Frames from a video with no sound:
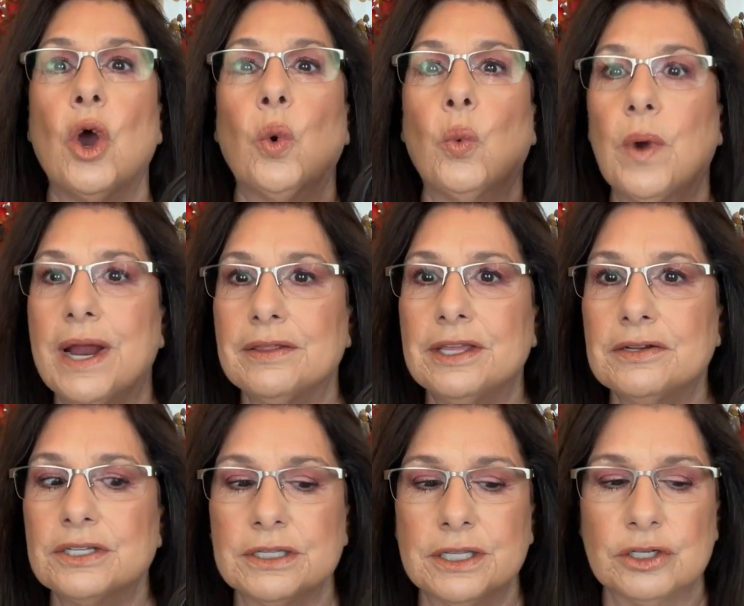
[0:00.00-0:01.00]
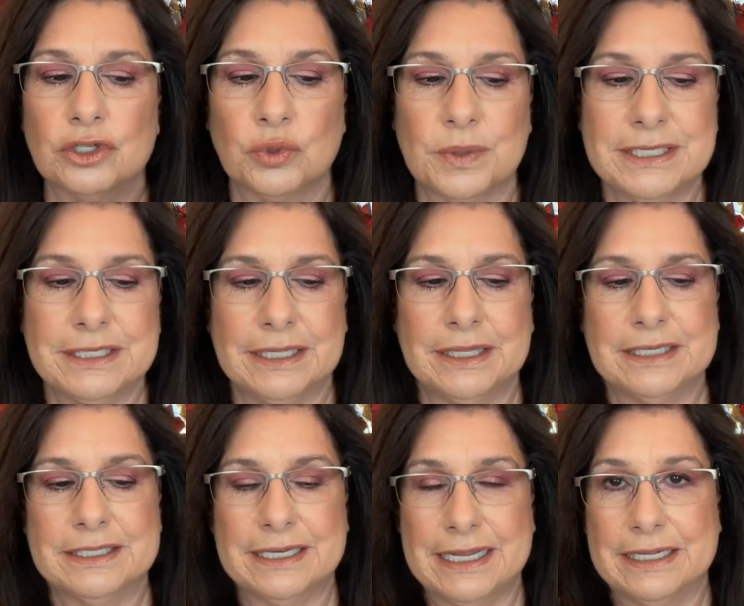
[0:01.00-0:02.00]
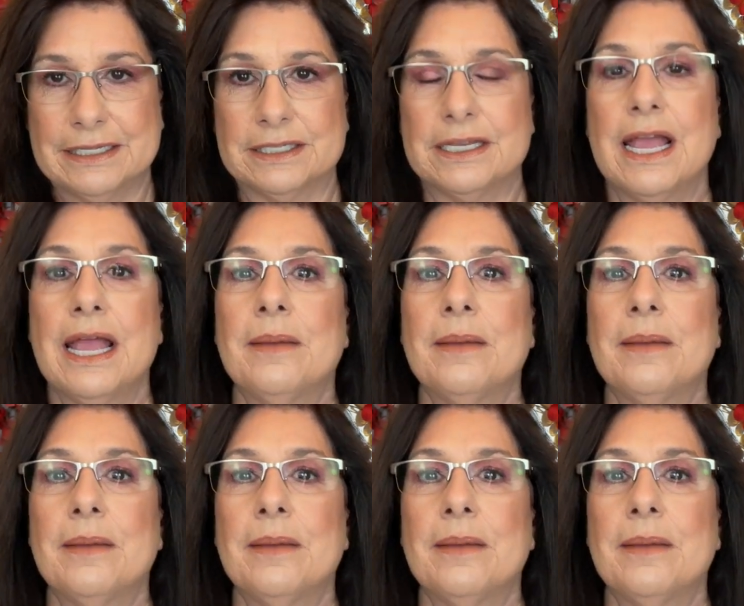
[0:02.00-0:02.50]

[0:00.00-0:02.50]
Where there's a little twist in this is